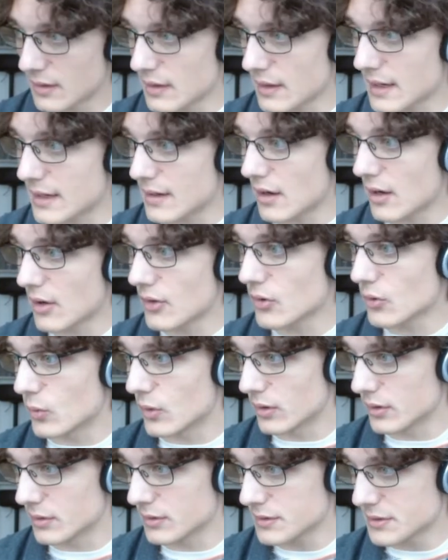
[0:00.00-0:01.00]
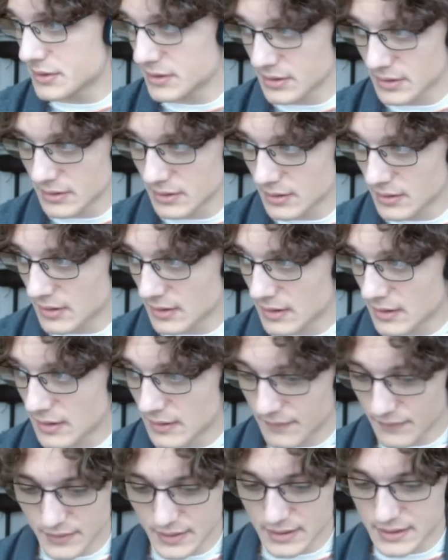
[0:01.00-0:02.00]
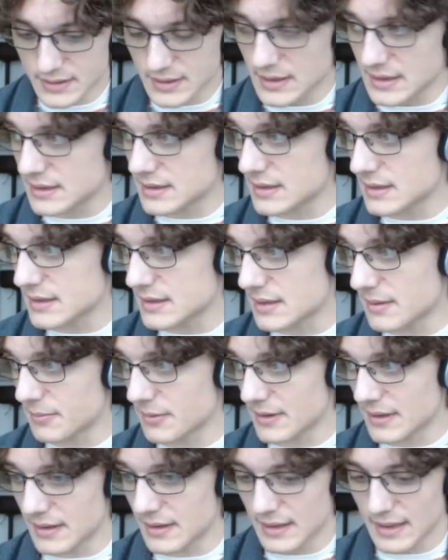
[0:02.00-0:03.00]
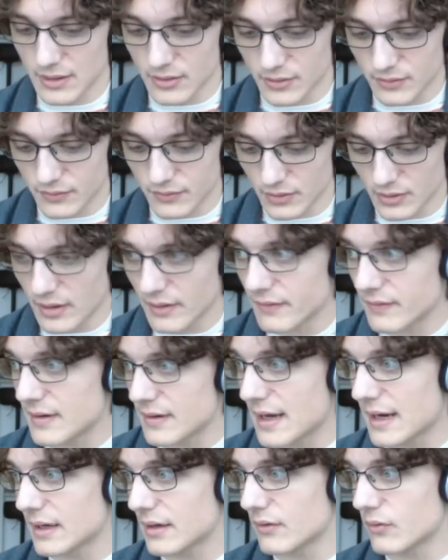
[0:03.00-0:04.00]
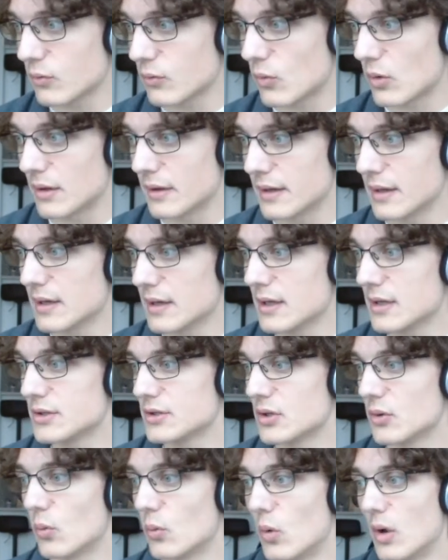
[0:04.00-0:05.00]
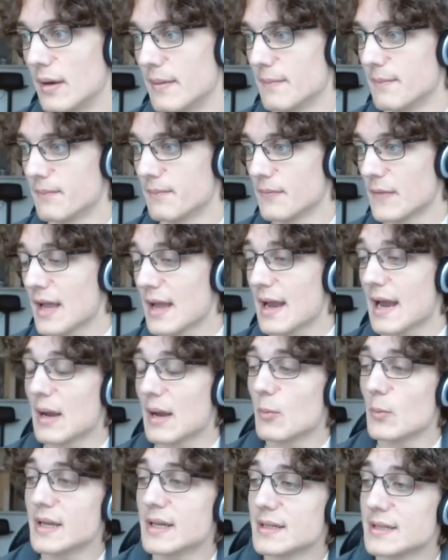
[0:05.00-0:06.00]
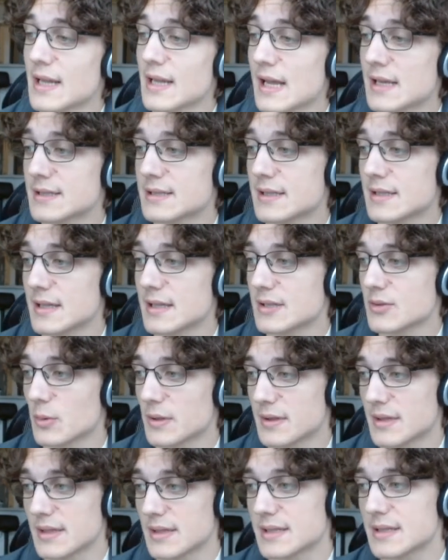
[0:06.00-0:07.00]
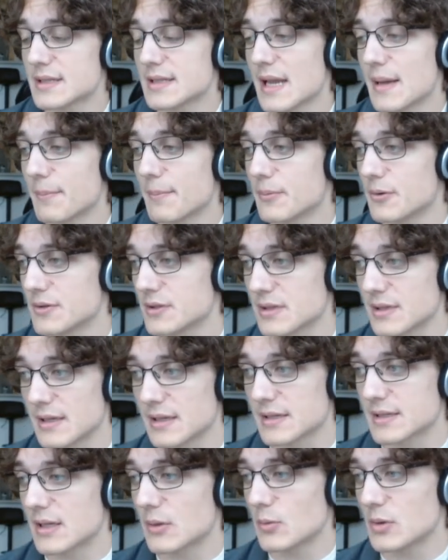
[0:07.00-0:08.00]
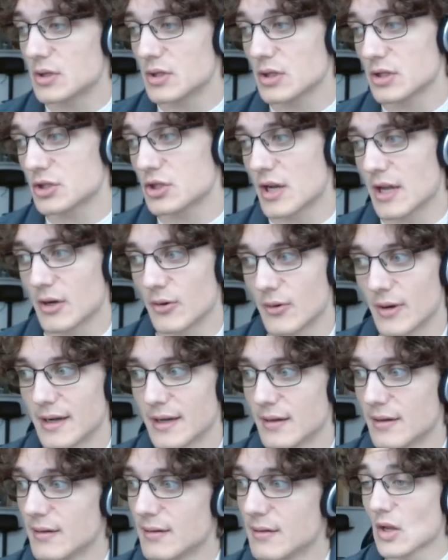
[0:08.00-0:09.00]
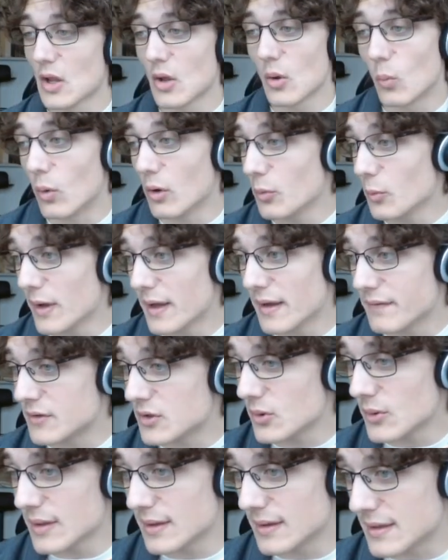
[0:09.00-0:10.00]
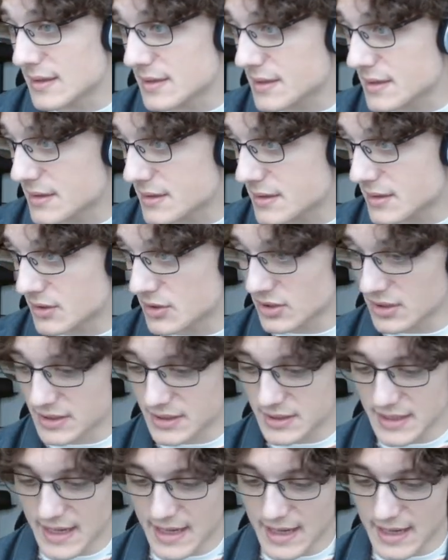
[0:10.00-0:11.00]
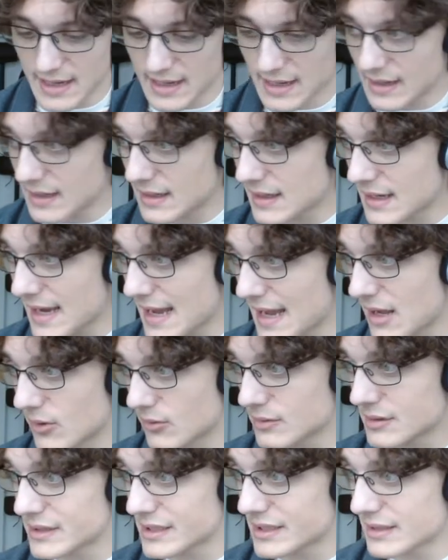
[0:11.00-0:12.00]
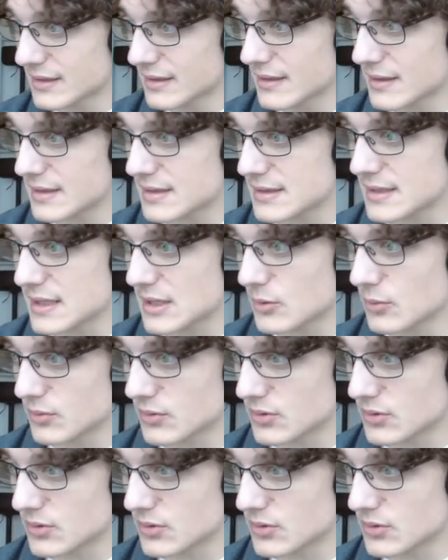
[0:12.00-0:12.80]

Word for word: in other words, this is simply the interval of negative 1 to 1. And we can test this with this samples list that we just generated. One way of doing this is to just say count is equal